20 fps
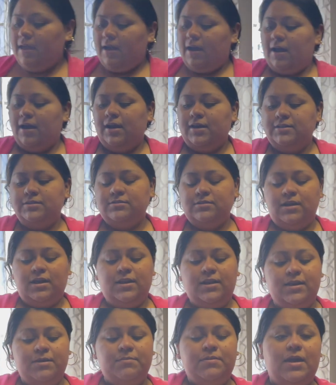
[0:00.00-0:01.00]
I also got
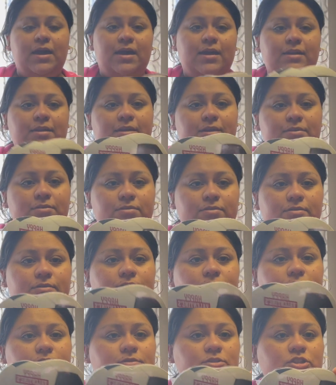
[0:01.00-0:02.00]
him a little
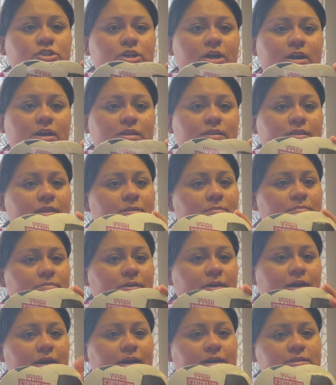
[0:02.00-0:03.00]
chocolate
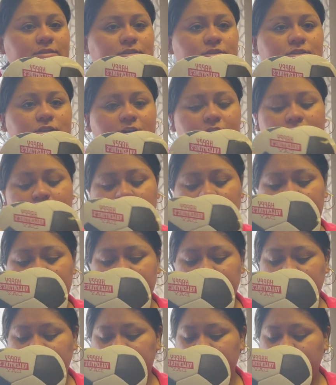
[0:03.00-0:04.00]
box. Soccer, he's
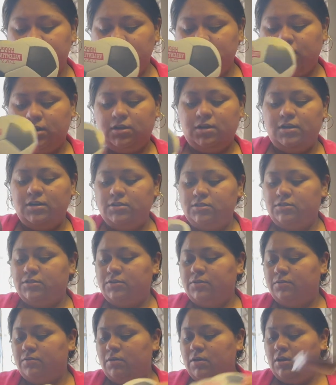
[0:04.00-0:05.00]
into soccer,
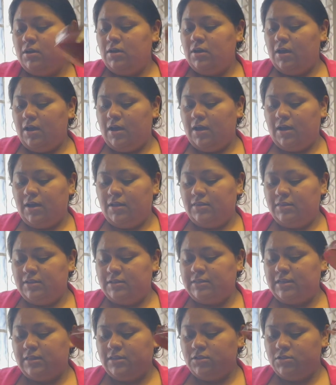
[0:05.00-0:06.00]
so I got this
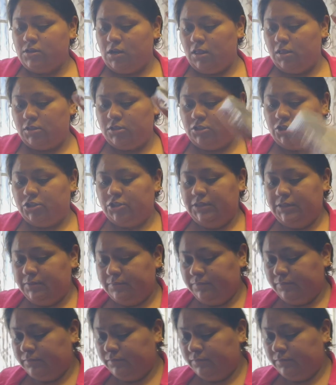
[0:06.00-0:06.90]
at the Dollar Tree.